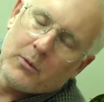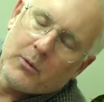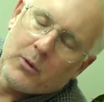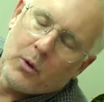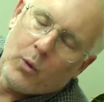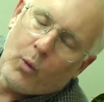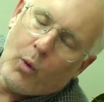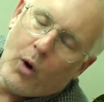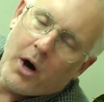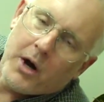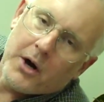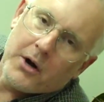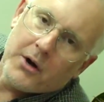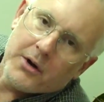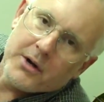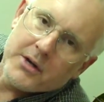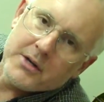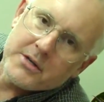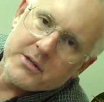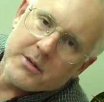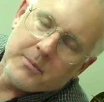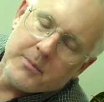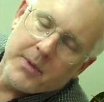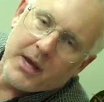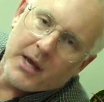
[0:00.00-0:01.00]
Water
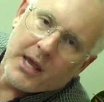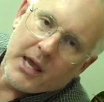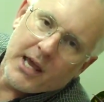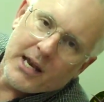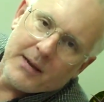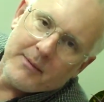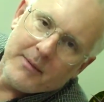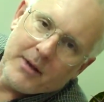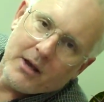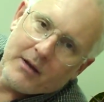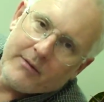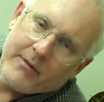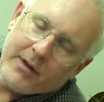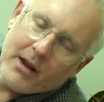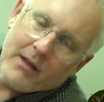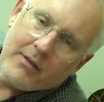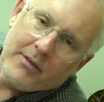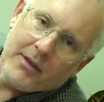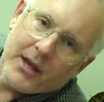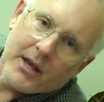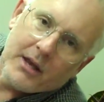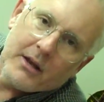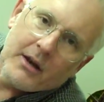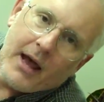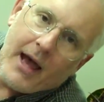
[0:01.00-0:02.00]
is the big enemy of
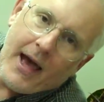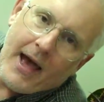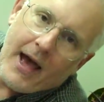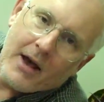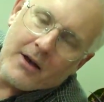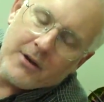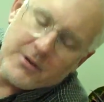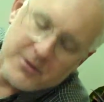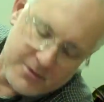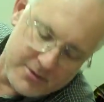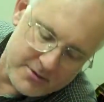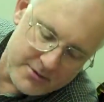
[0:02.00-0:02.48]
anything in the house,